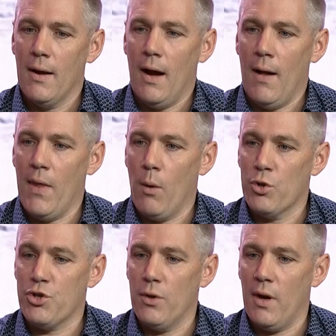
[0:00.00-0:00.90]
and they were
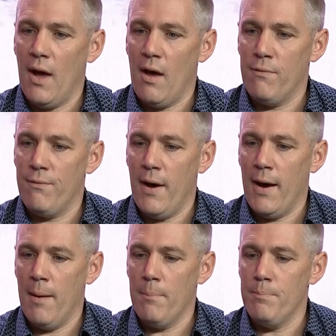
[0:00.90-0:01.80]
due to have
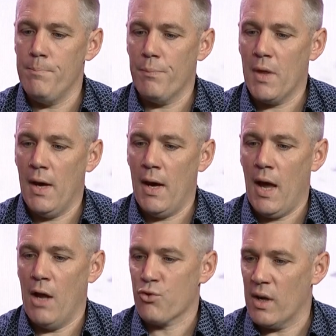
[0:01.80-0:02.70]

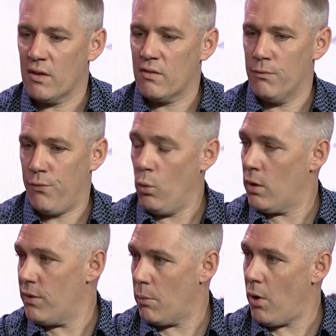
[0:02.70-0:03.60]
drinks for one
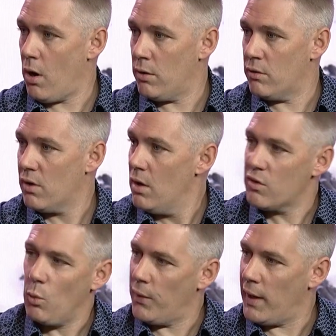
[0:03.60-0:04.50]
of their partners.
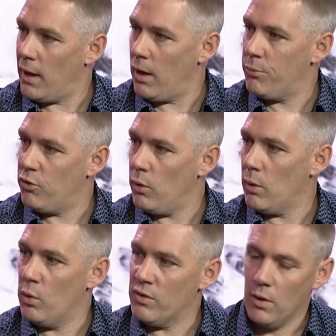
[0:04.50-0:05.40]
So what they ended up
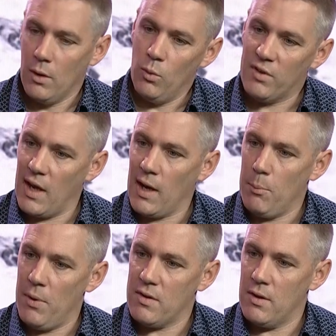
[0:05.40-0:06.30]
doing was getting a
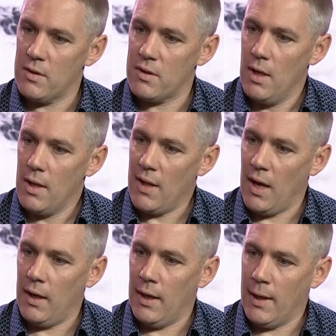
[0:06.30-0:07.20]
business
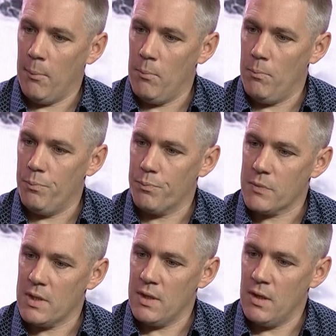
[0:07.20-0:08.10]
that
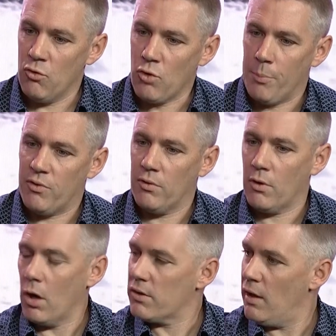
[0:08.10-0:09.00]
drops
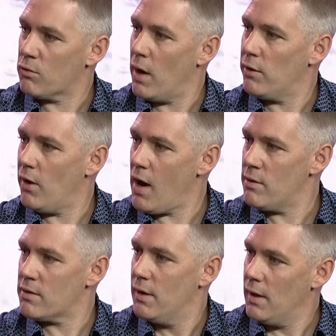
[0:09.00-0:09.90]
cocktails around to your
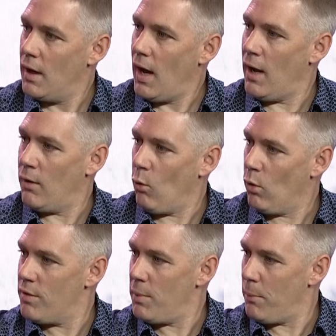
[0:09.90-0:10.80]
house. And all
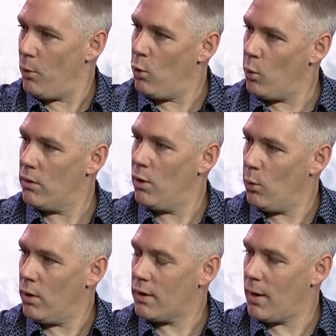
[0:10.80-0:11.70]
of the people who
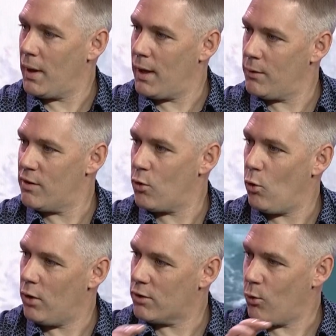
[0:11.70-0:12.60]
were coming in on this
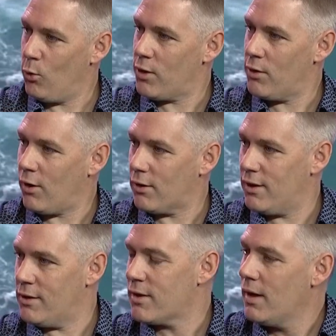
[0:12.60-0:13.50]
call got to order their
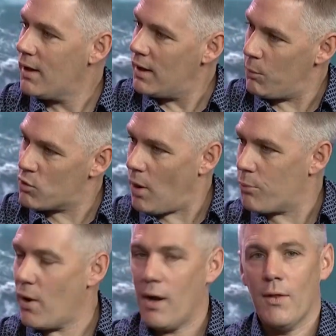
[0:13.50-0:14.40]
cocktails, and they were
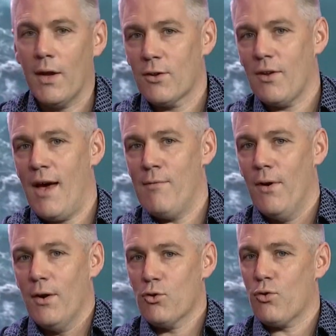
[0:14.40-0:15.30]
dropped around, and they got to have
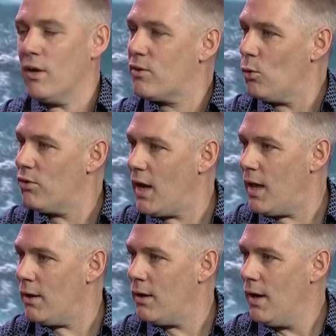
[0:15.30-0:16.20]
drinks all
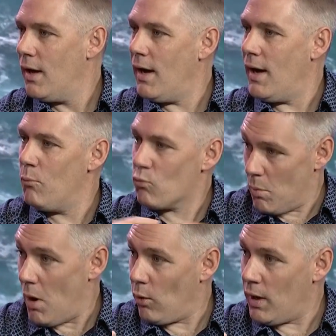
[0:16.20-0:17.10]
together
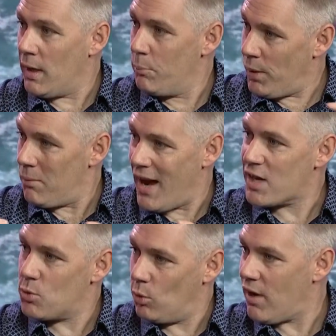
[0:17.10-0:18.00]
remotely, but
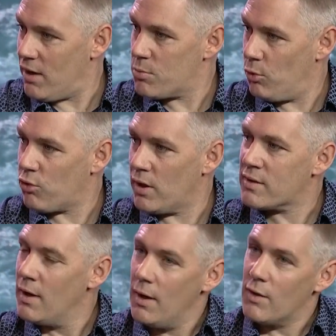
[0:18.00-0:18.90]
actual tangible drinks.
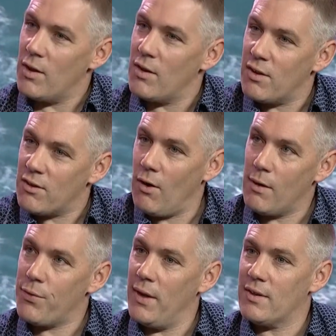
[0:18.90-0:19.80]
So there's a ton
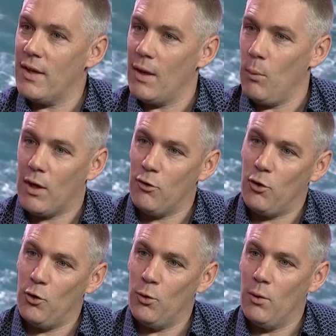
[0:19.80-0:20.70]
of things I think we can
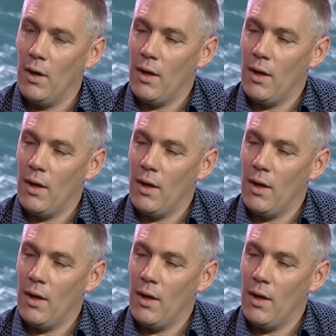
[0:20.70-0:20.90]
do